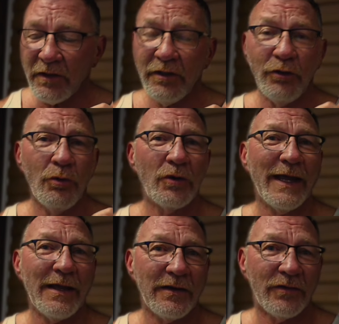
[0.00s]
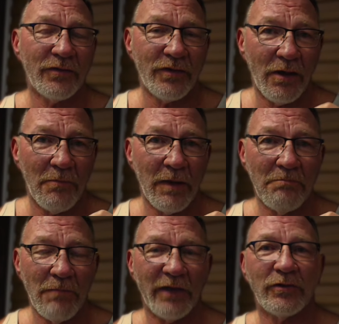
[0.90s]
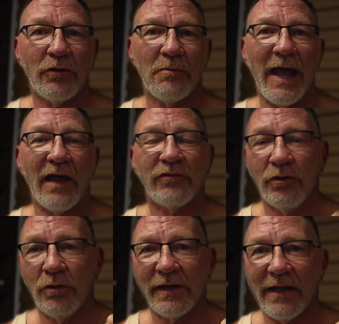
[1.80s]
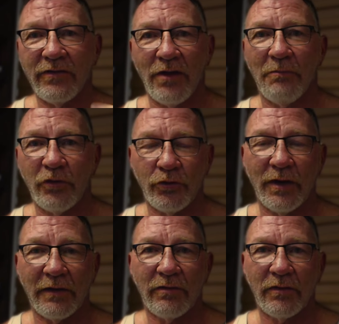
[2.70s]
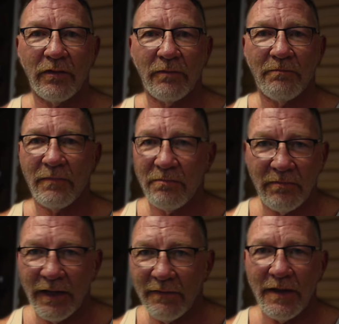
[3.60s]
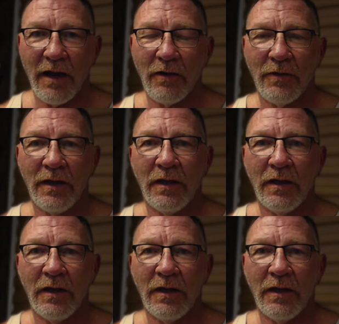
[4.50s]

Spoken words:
you will get some muscular mass. You will get some strength in there.